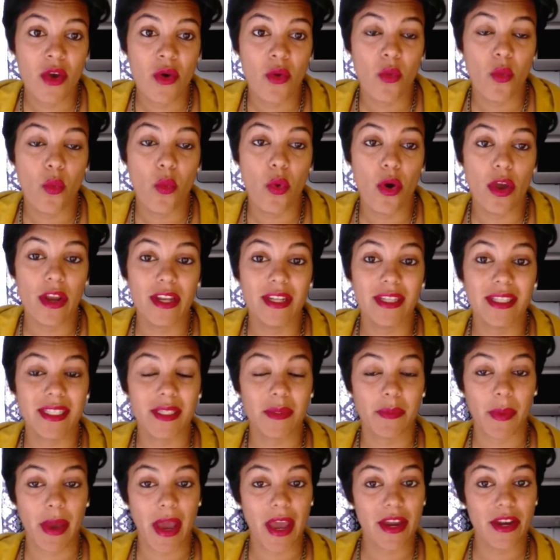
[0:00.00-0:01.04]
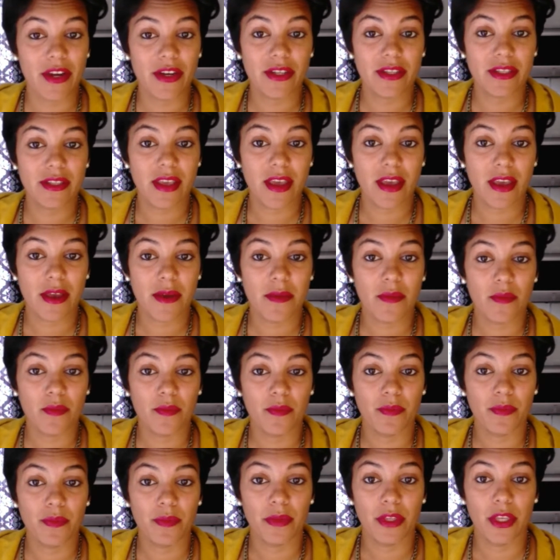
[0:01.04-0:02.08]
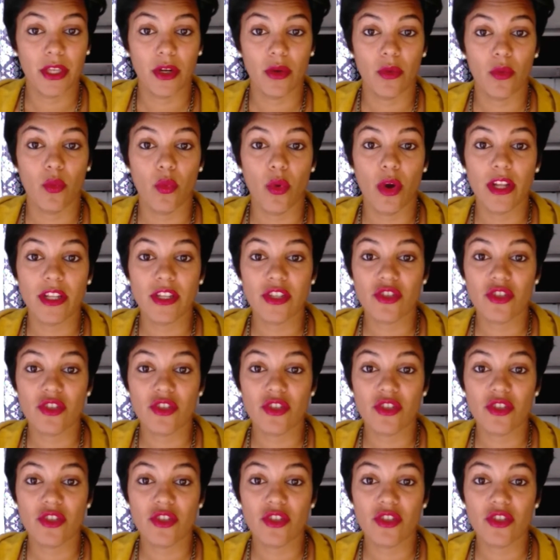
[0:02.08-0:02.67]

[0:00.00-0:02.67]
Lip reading: What inspires them? What